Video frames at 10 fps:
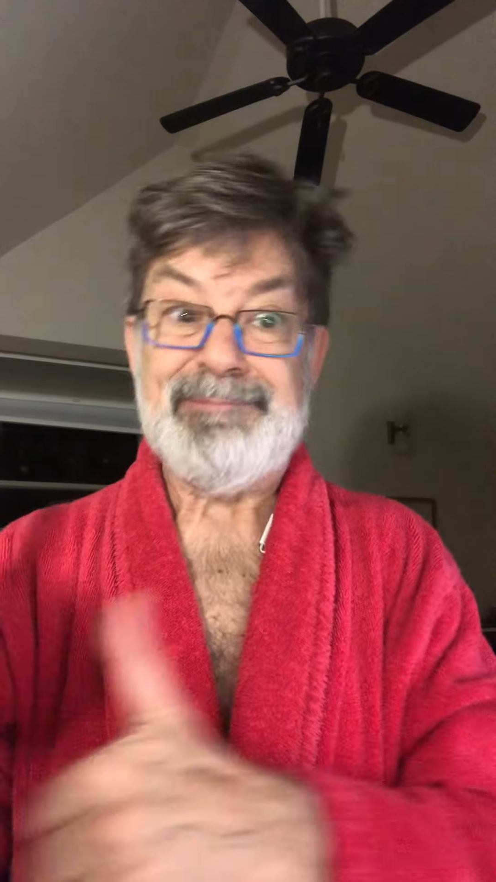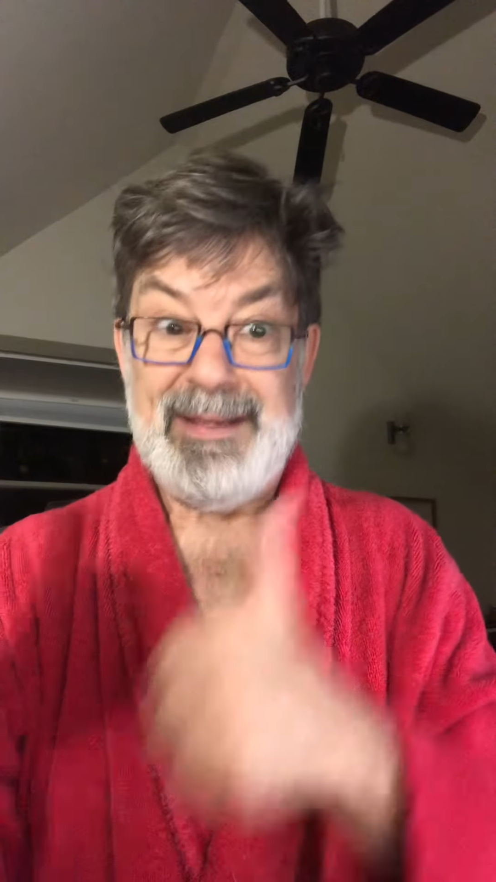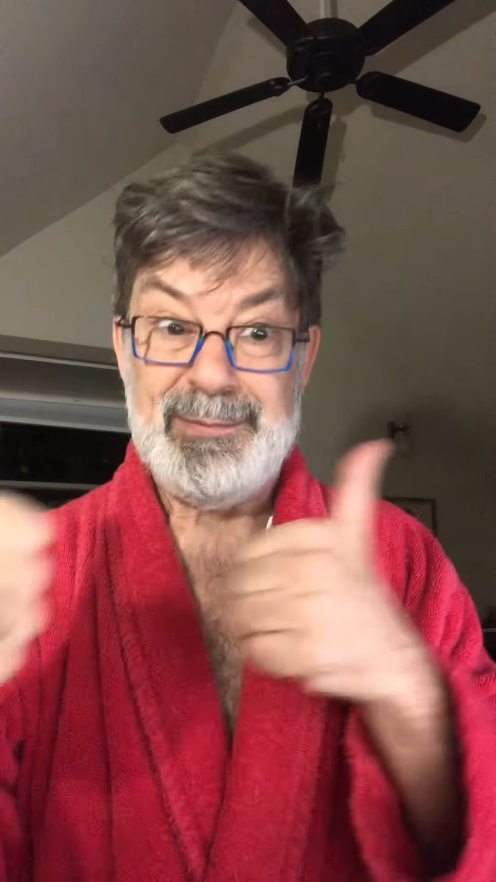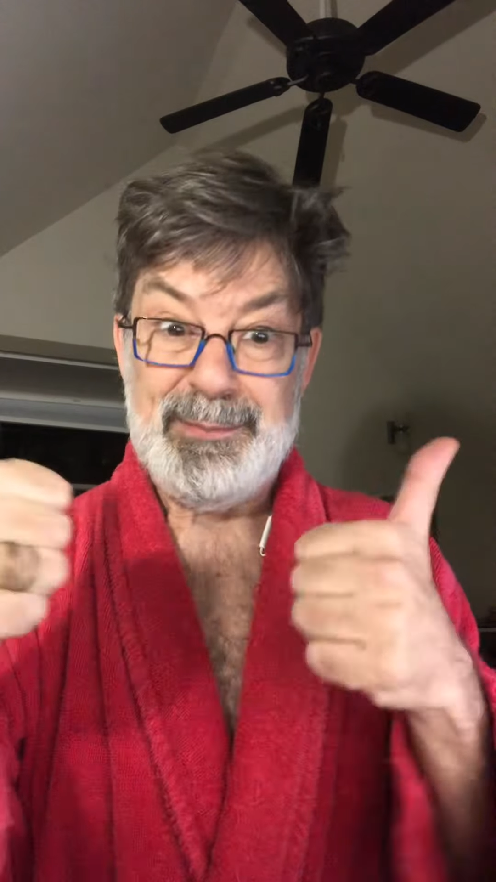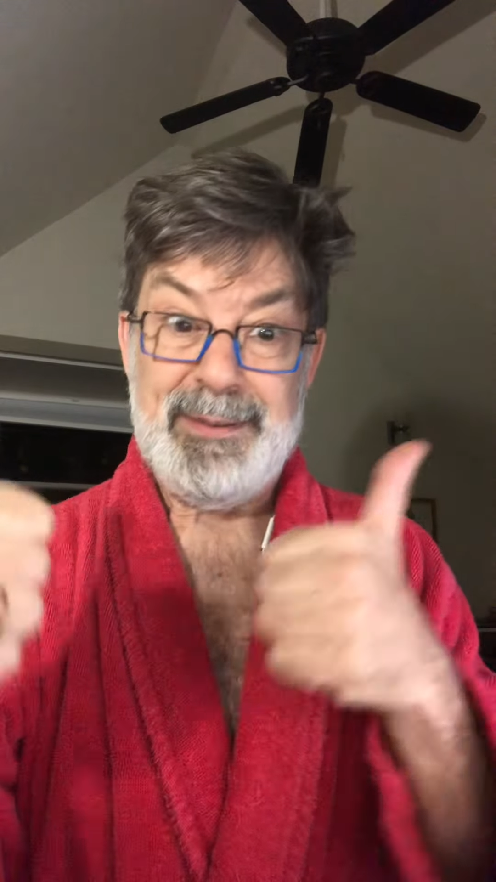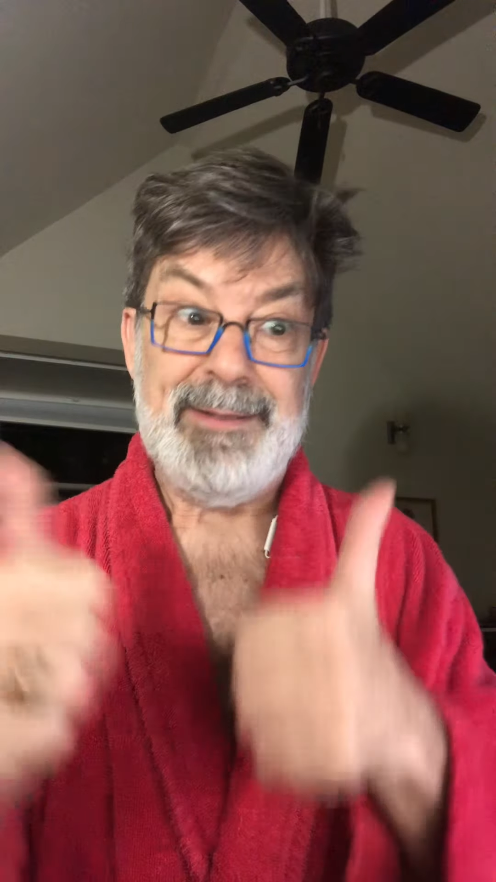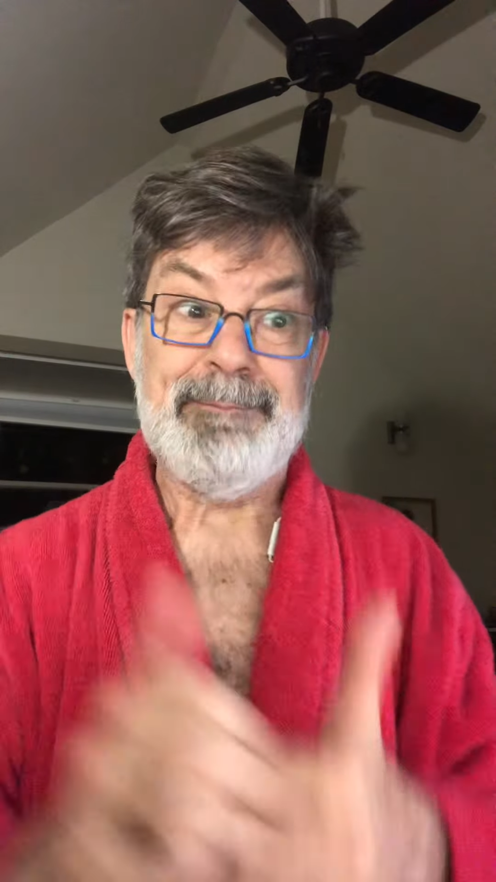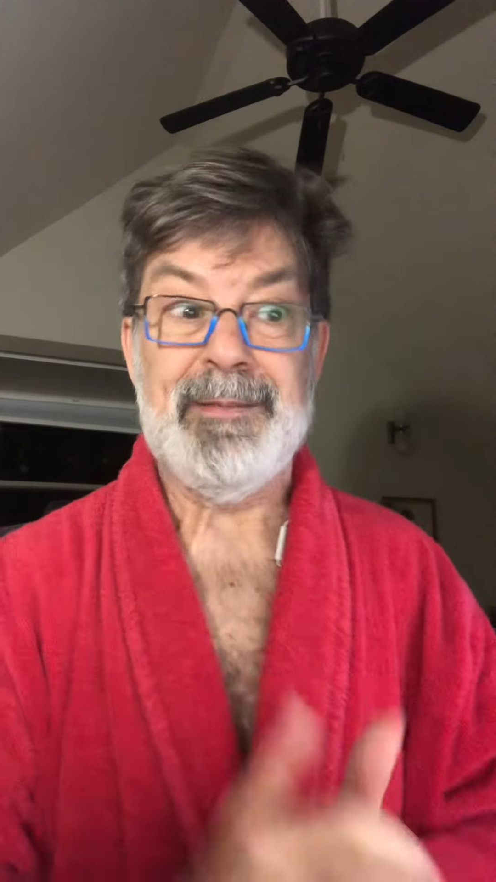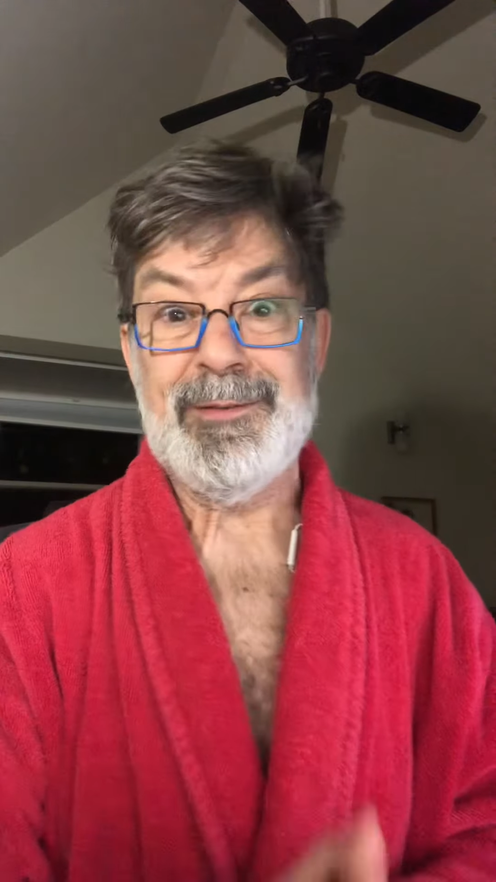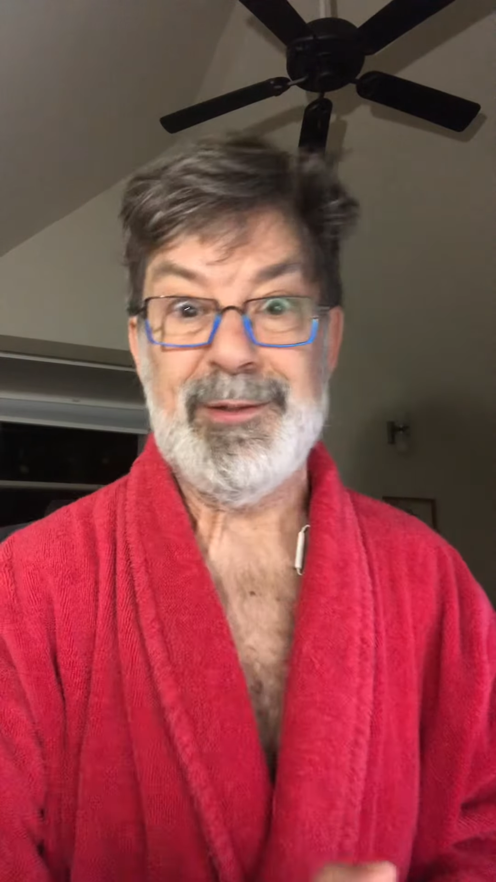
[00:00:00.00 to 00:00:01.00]
That would
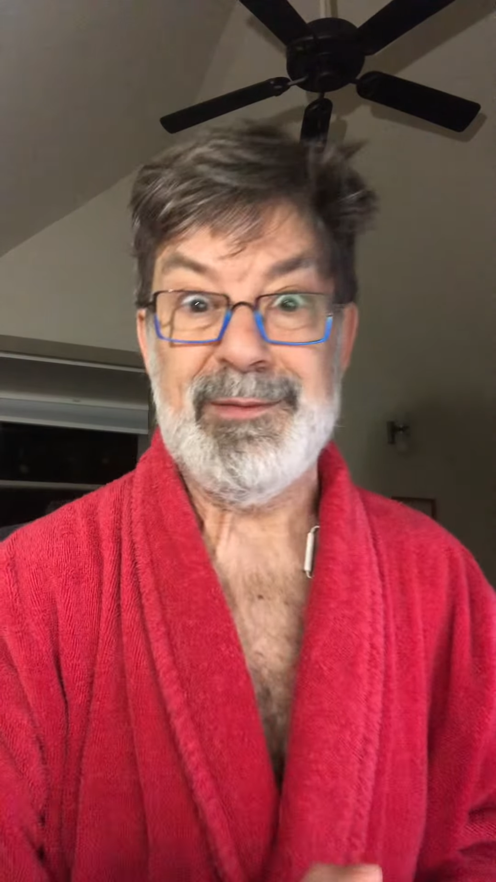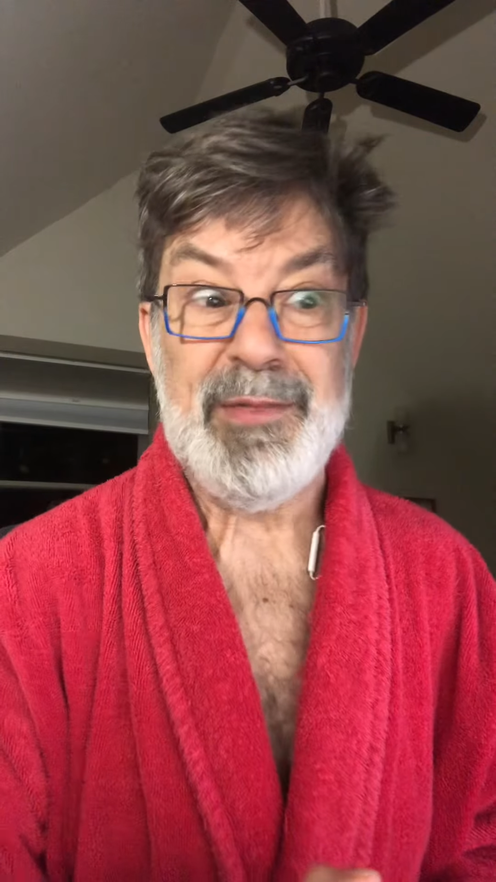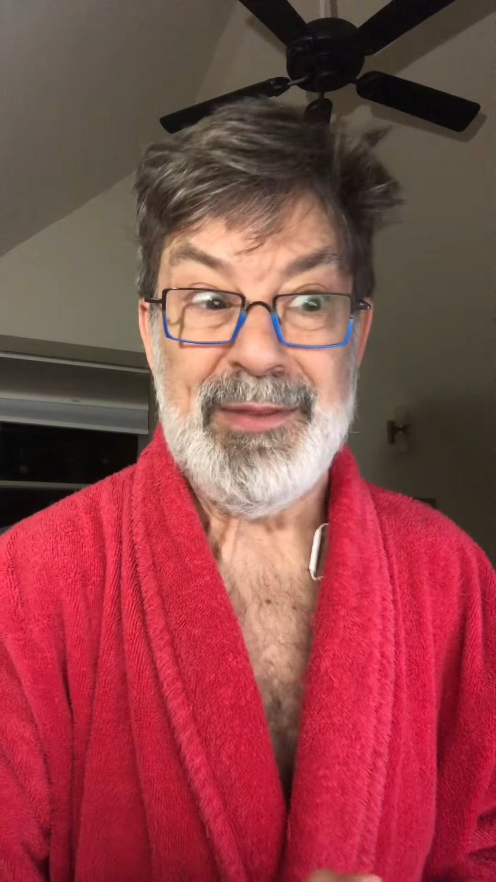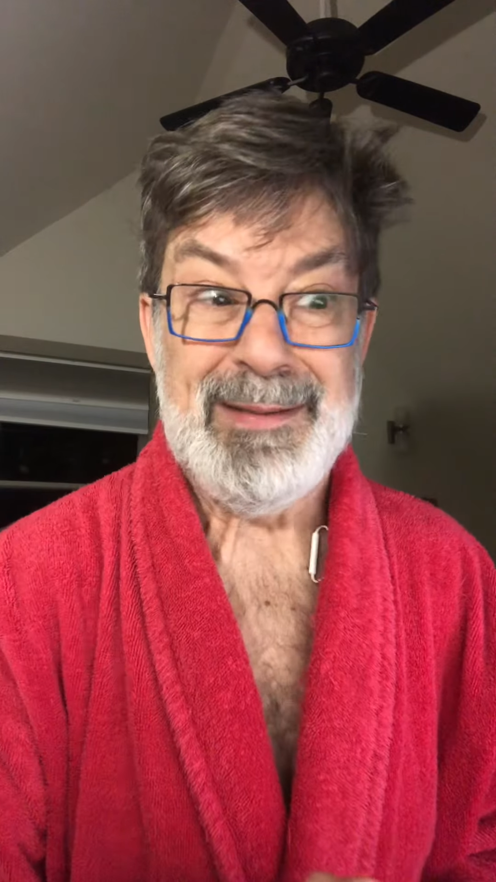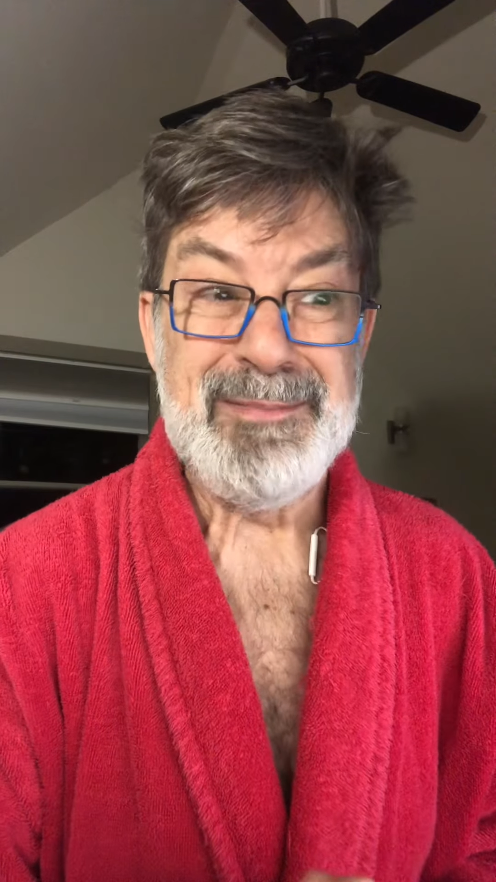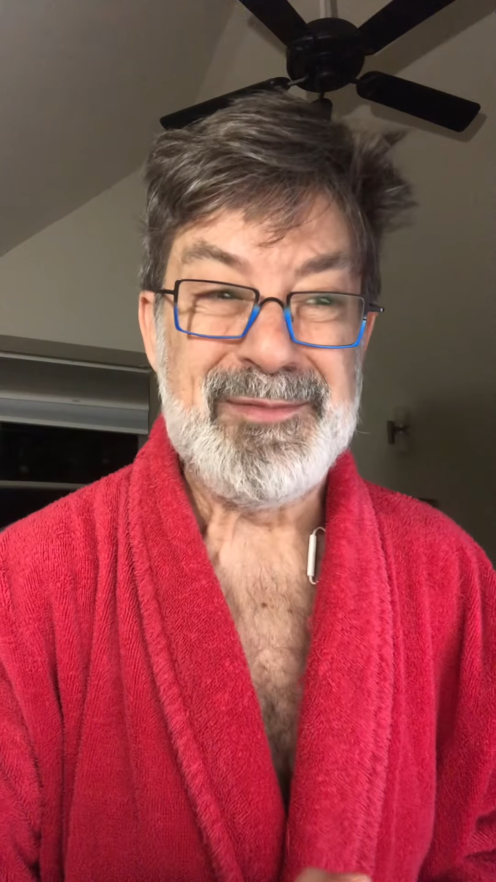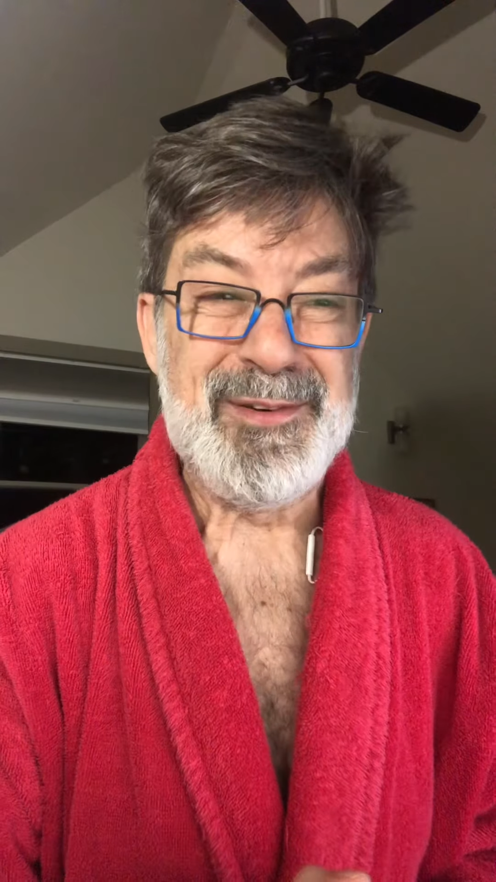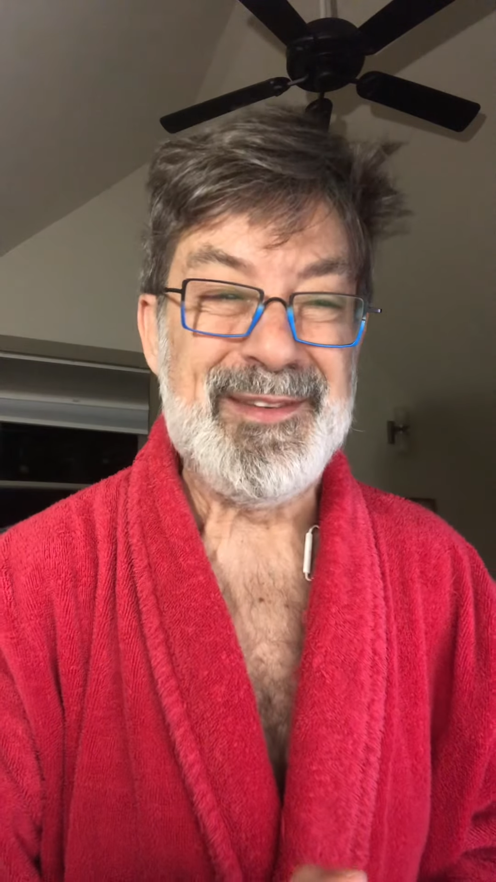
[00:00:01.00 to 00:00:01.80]
be a sort of a theme for